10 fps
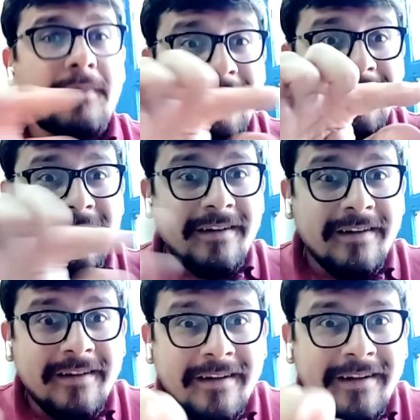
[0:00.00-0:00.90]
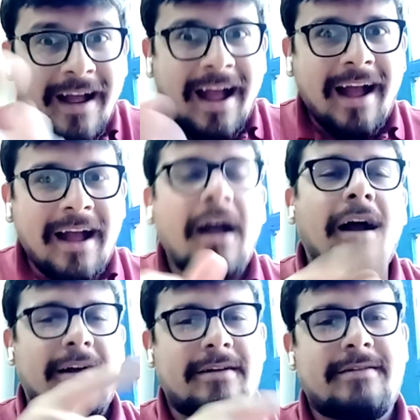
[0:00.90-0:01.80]
and I have my
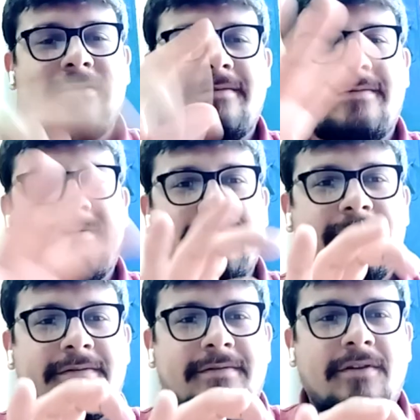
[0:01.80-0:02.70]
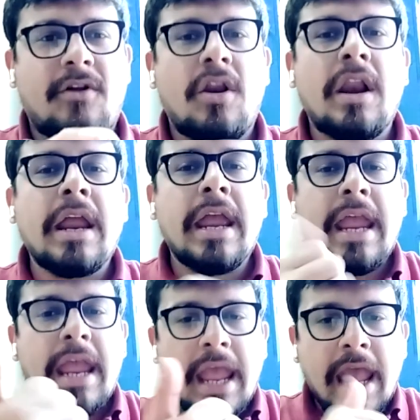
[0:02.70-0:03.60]
slogan, that
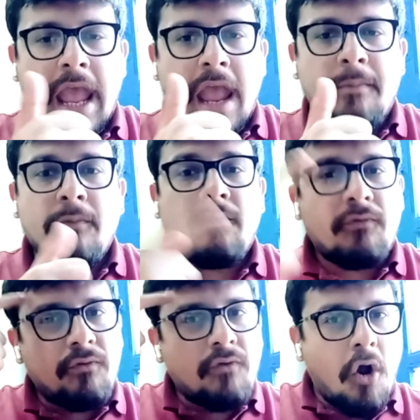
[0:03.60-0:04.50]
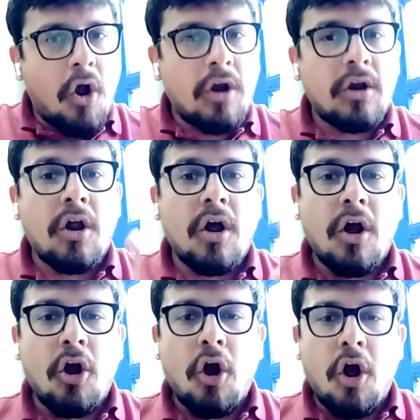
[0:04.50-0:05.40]
game for all deaf,
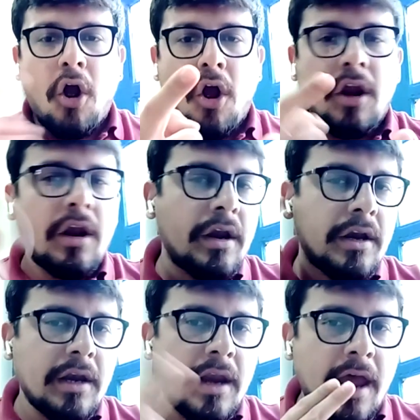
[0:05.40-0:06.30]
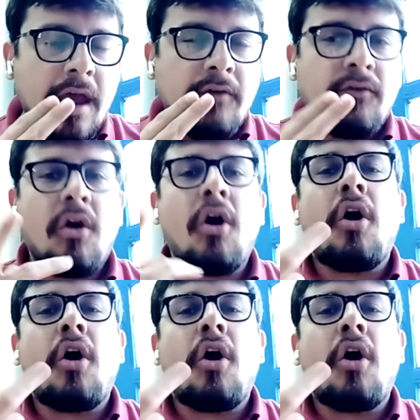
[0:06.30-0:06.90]
young or old.